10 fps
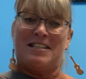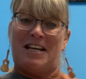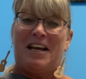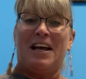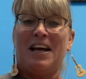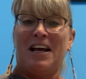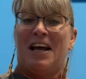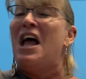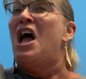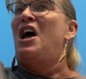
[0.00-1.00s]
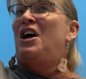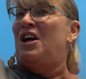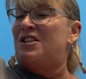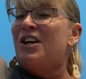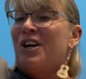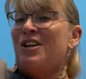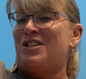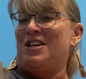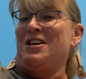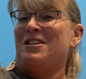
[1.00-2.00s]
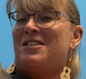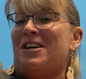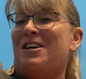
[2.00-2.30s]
dun dun dun